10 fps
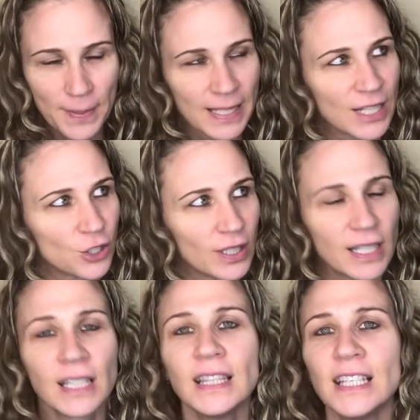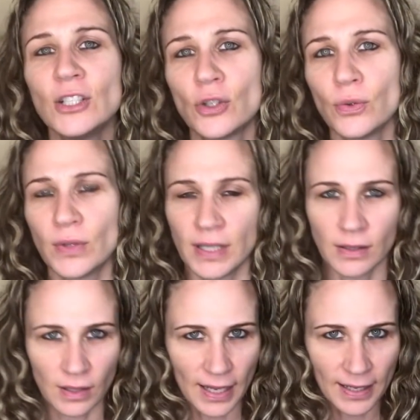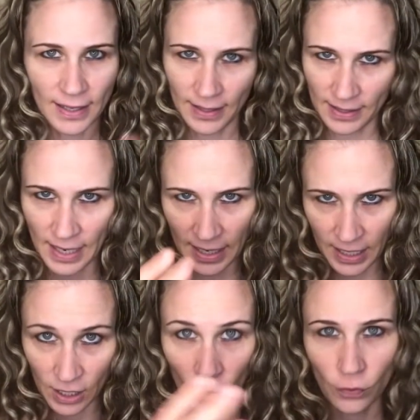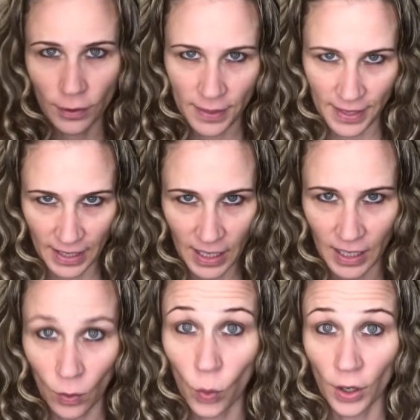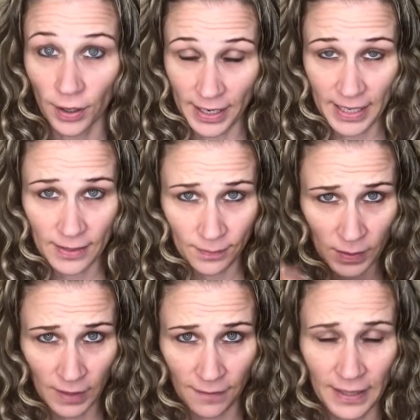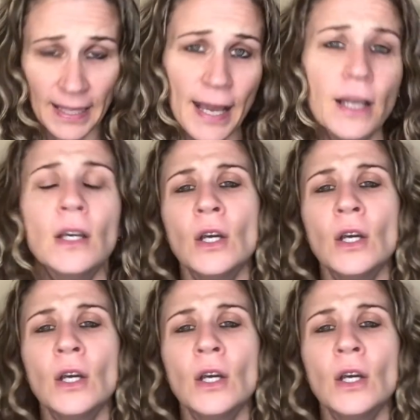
Essentially it can lead to things like anxiety, overthinking, worry, stuff like that.